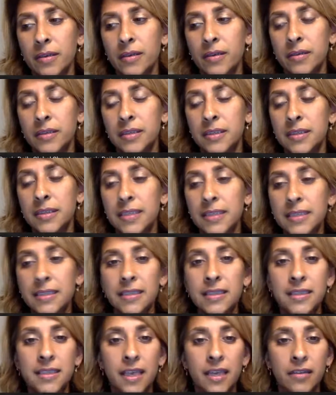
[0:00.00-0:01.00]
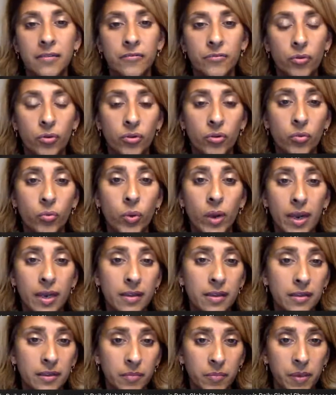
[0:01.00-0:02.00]
disease itself, or the way
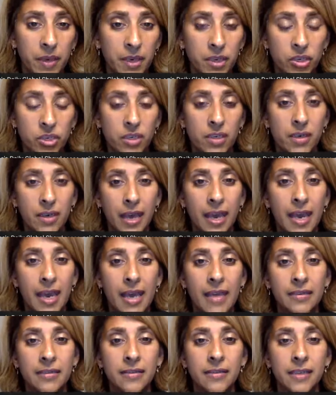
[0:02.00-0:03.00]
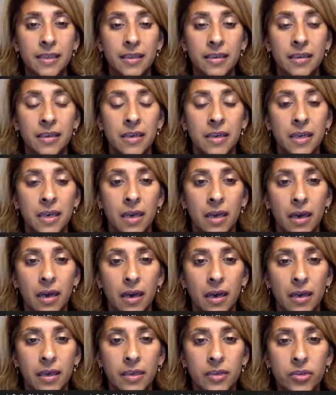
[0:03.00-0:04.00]
that the patient handled it
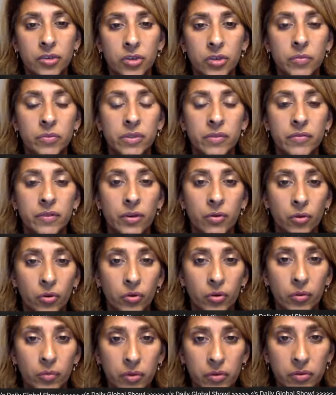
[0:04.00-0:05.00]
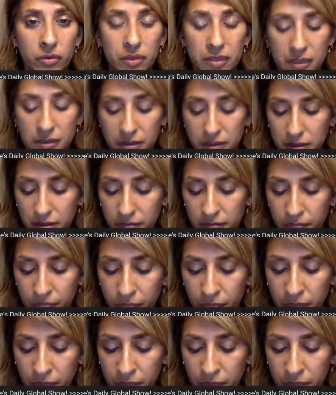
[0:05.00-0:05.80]
in terms of their own immune system.